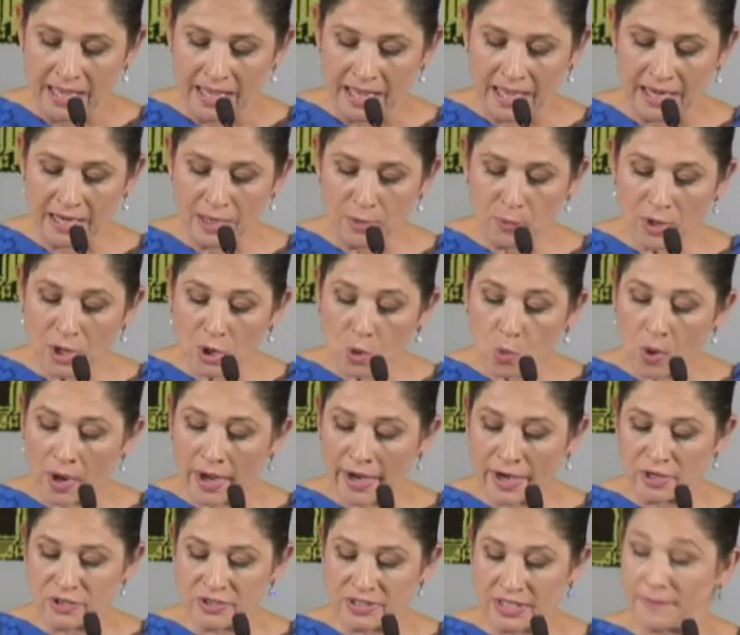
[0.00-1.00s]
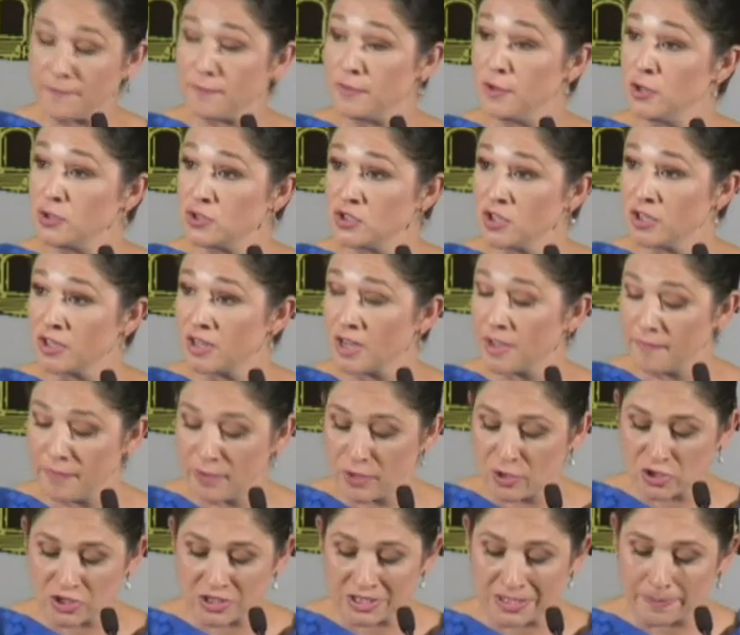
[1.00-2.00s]
And it requires that future
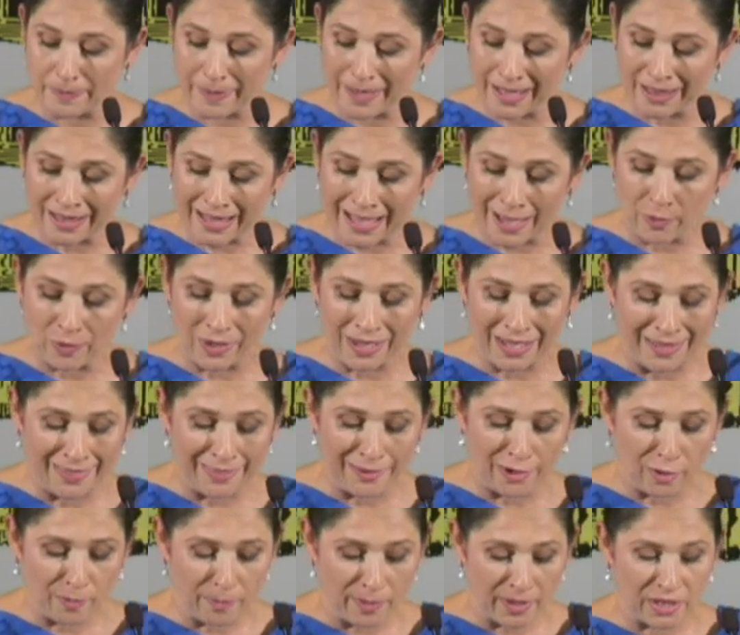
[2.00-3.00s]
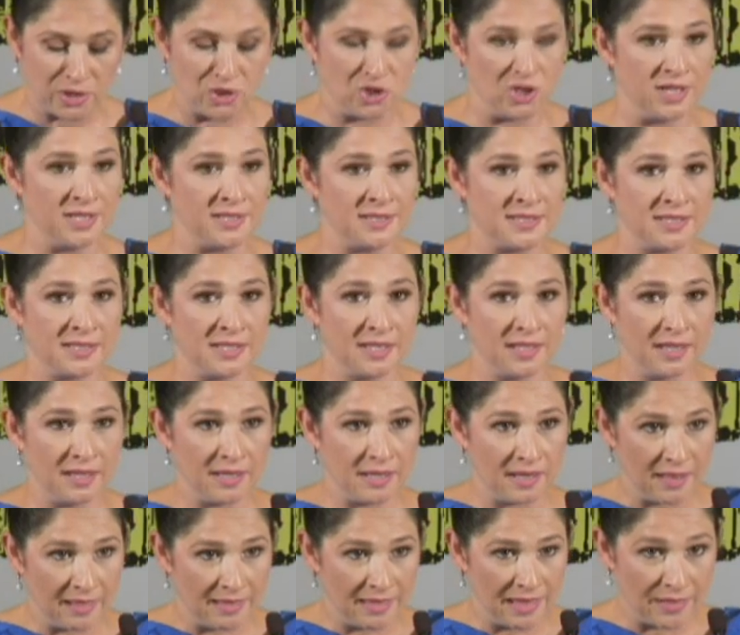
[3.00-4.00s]
governors spell out in their budgets
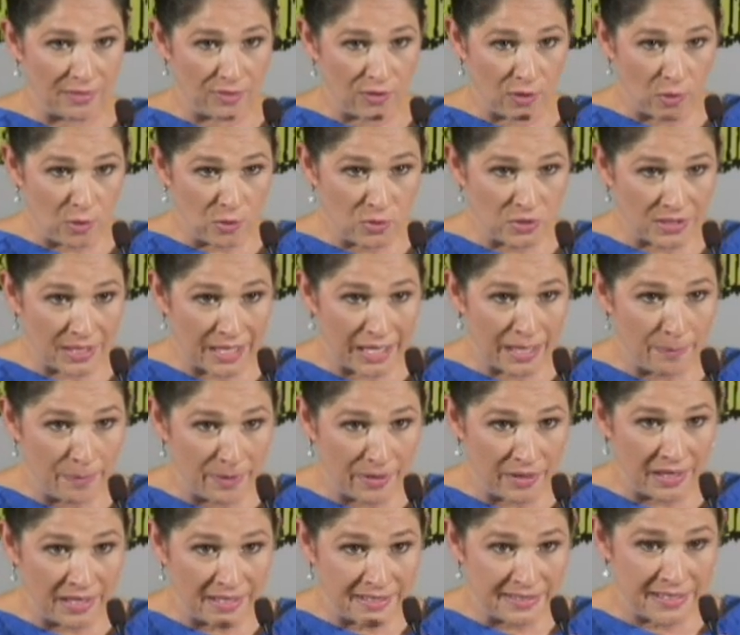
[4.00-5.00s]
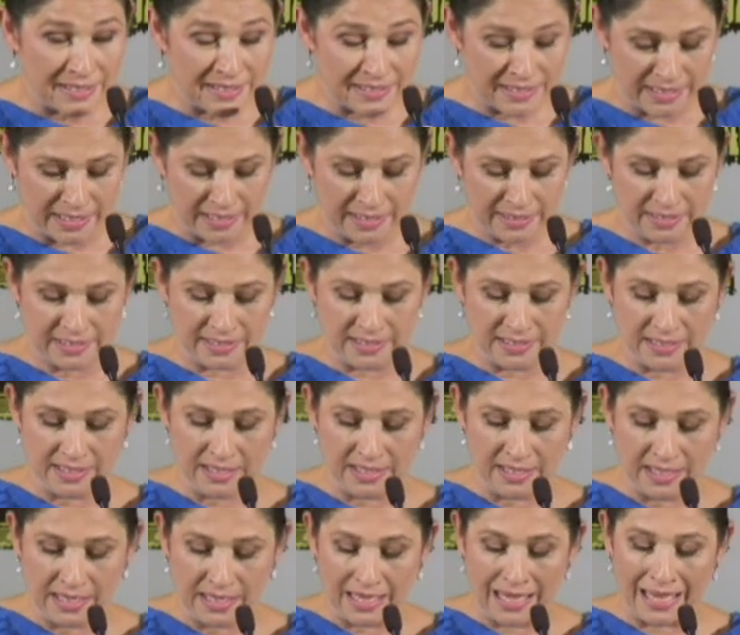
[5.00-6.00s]
that those liabilities exist
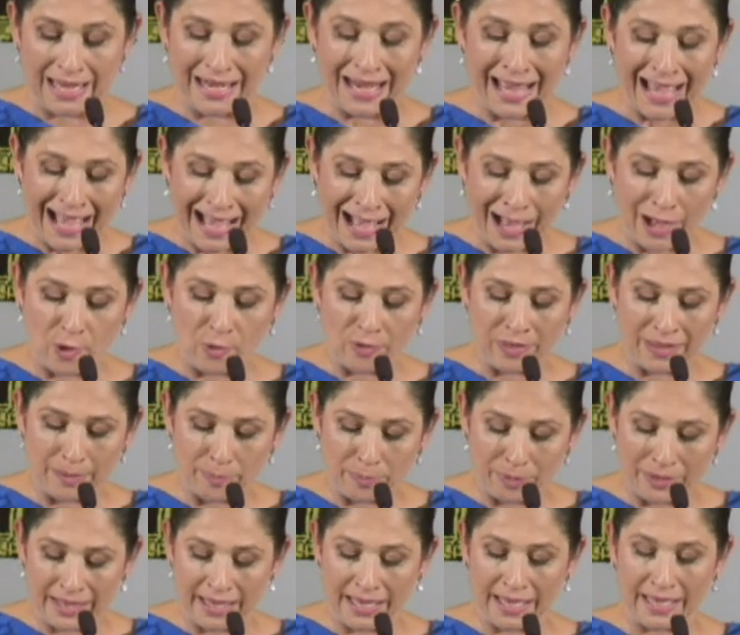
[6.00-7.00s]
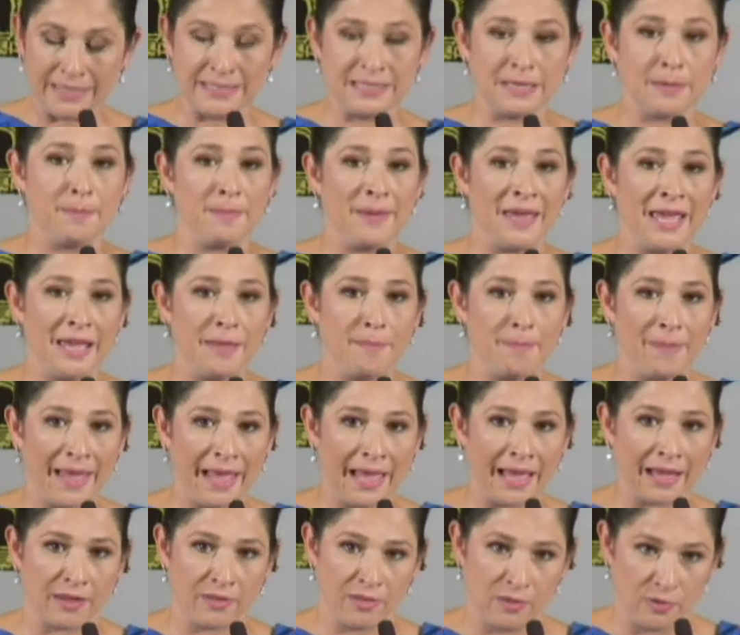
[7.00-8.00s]
and how they plan to pay
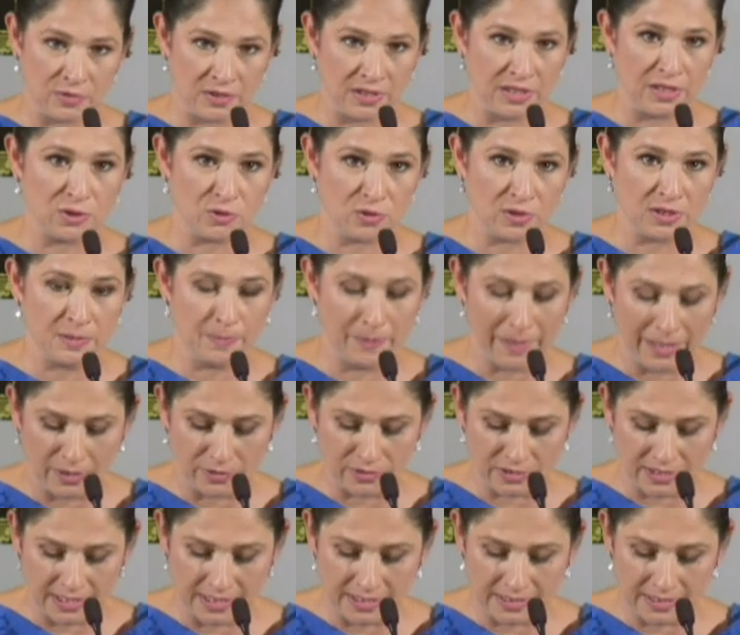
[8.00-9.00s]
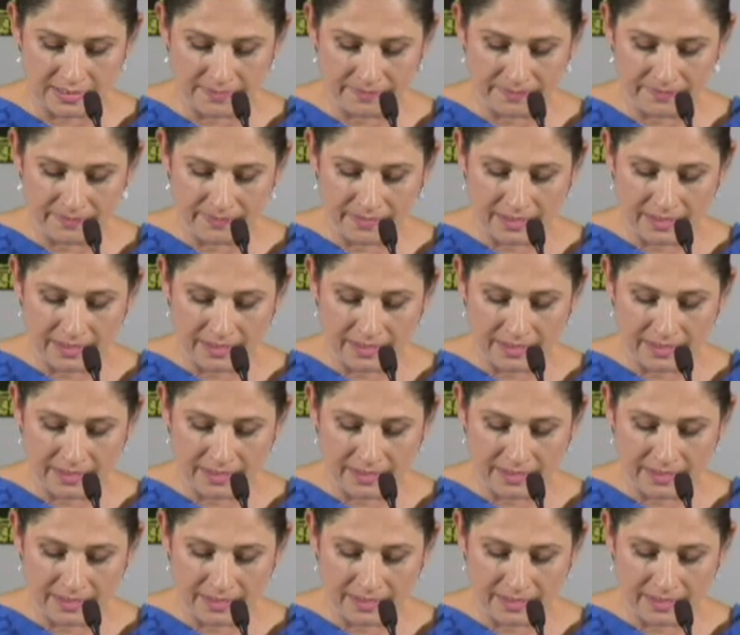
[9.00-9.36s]
back those interest penalties.